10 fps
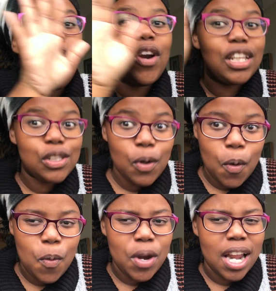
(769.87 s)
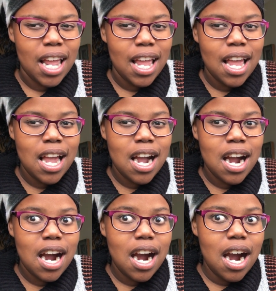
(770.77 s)
on its own.
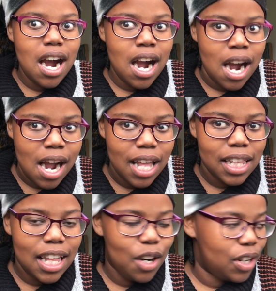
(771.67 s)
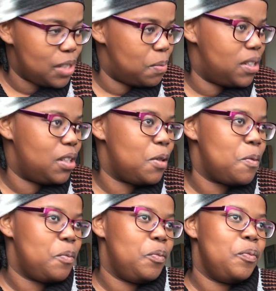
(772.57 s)
That hospital.
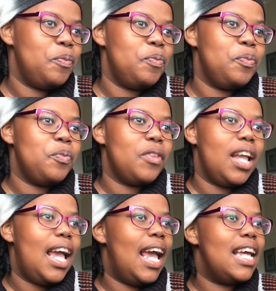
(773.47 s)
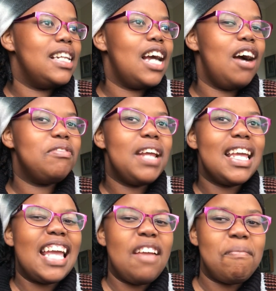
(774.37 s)
And after I
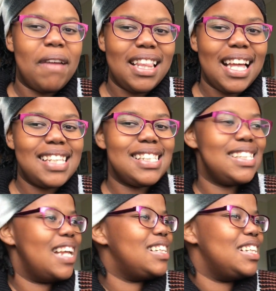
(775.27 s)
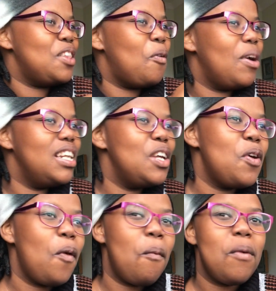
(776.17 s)
gave birth, I sat in the waiting
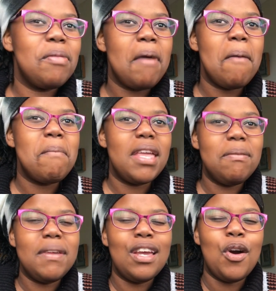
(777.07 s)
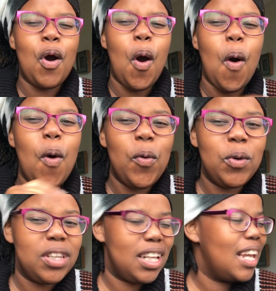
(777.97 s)
room with my baby,
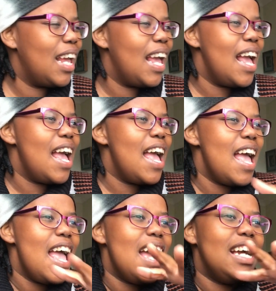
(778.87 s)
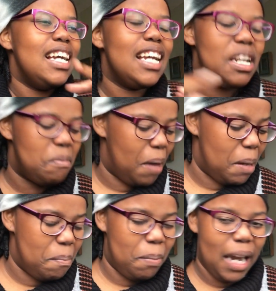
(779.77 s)
cold in my
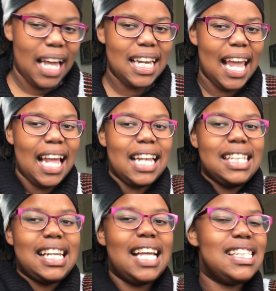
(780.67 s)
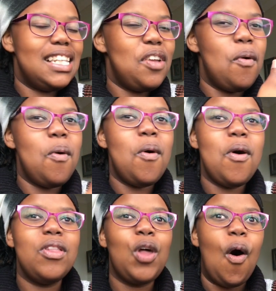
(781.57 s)
blood, and just
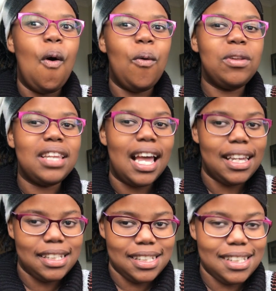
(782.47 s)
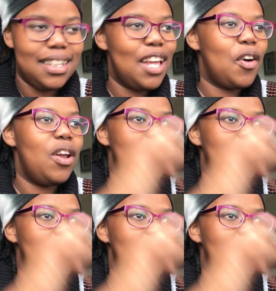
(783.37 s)
the whole night till I got a